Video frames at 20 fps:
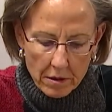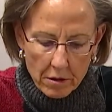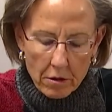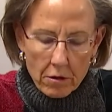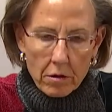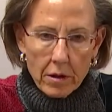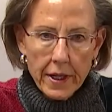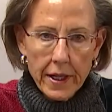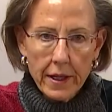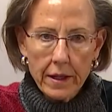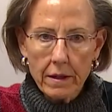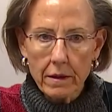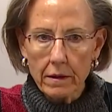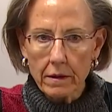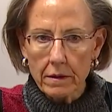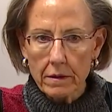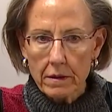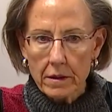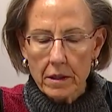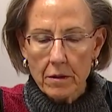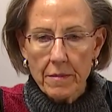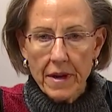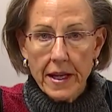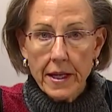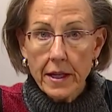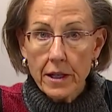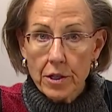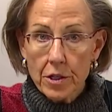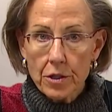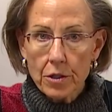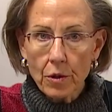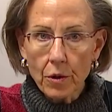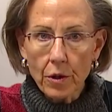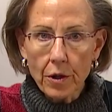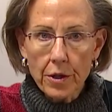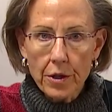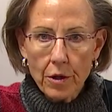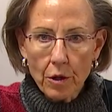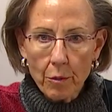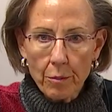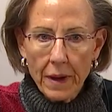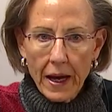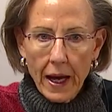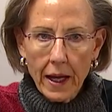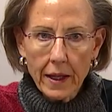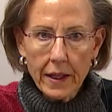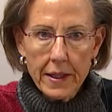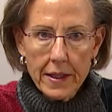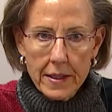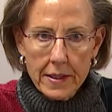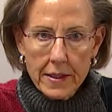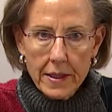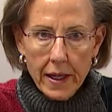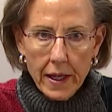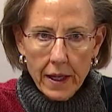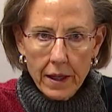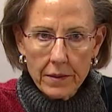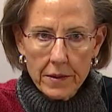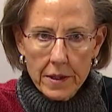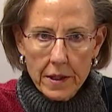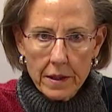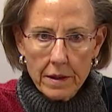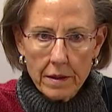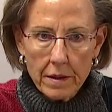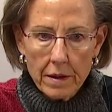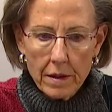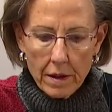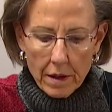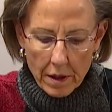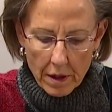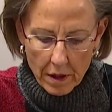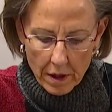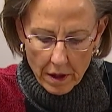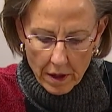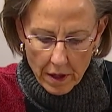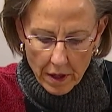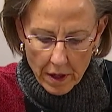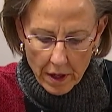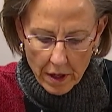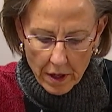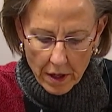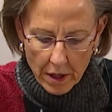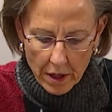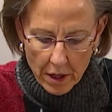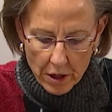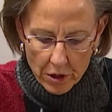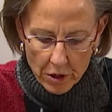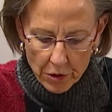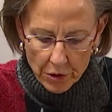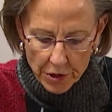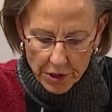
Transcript: critical to making sure your ballot is counted. You'll